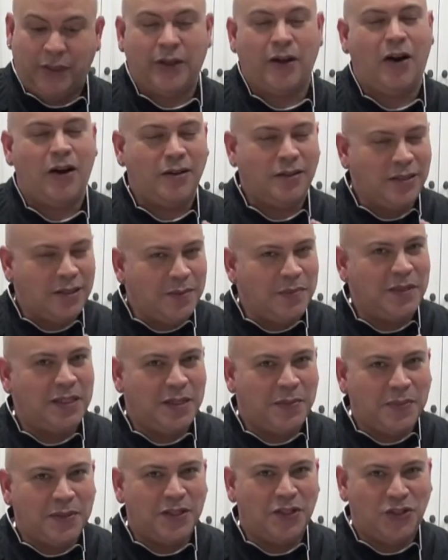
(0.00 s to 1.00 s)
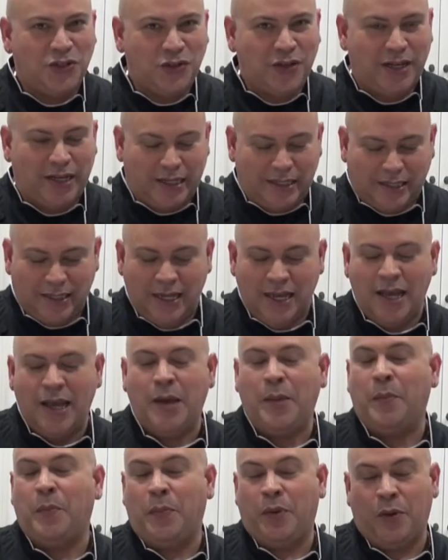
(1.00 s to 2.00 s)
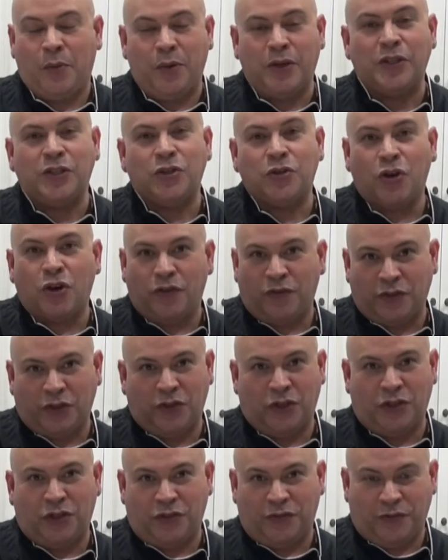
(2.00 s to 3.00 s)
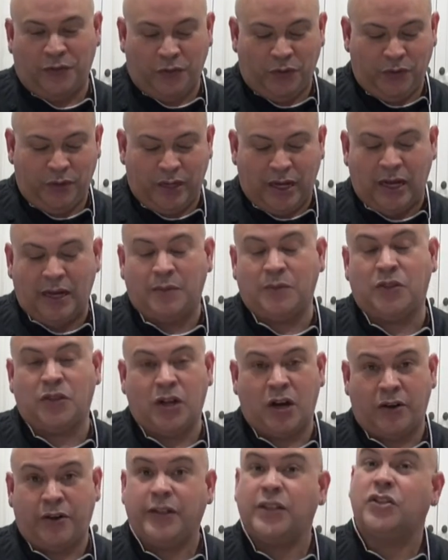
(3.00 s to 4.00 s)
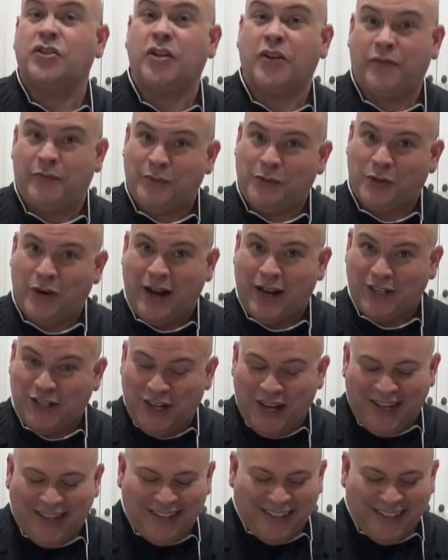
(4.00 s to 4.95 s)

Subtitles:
There are some tips and tricks, but once you oversalt your food, I am sorry, start from scratch.